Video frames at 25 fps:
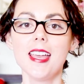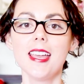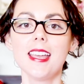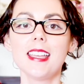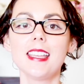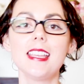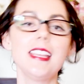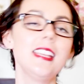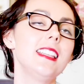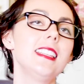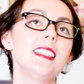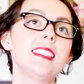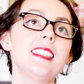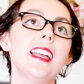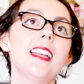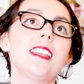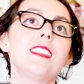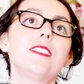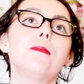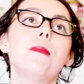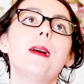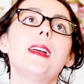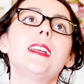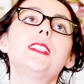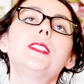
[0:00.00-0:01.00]
he
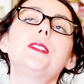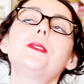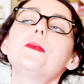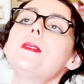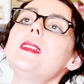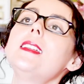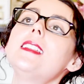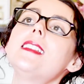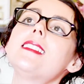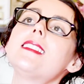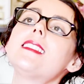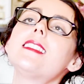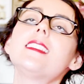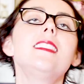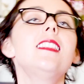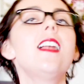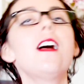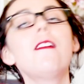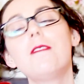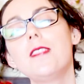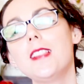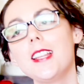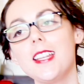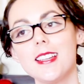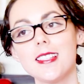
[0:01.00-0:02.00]
says, "My sweetest,
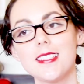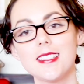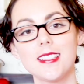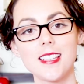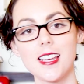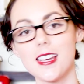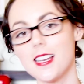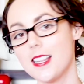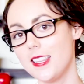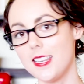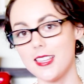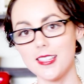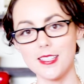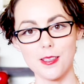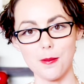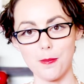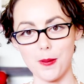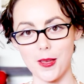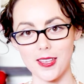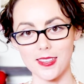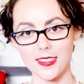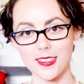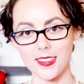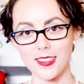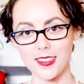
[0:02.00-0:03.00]
loveliest
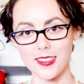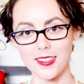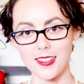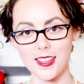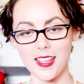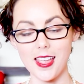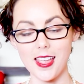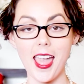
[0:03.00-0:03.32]
Elizabeth."